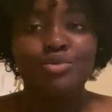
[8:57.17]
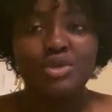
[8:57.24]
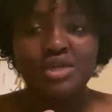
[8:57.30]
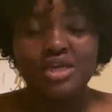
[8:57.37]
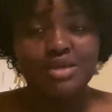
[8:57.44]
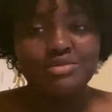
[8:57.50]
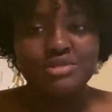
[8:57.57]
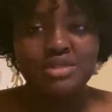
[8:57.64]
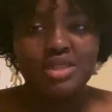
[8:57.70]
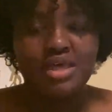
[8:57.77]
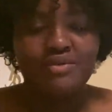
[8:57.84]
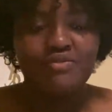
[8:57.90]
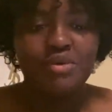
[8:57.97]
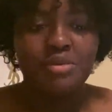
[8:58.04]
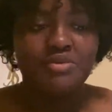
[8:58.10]
when it comes to
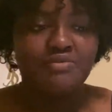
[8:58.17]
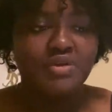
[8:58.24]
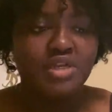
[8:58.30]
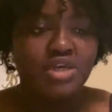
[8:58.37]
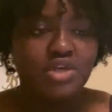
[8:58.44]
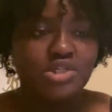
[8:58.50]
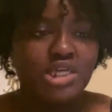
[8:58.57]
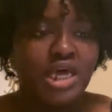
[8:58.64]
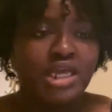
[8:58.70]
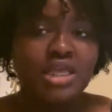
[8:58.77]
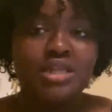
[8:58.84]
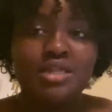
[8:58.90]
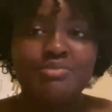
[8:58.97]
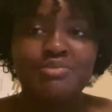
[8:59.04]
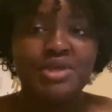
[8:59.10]
like filming videos. I
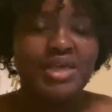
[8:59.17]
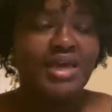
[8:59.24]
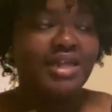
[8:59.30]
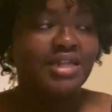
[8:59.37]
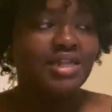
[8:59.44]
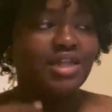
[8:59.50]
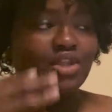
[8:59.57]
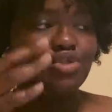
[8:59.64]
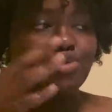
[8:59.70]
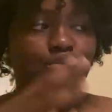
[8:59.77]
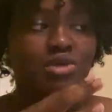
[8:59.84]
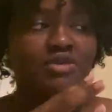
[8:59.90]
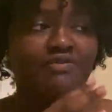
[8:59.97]
can be editing three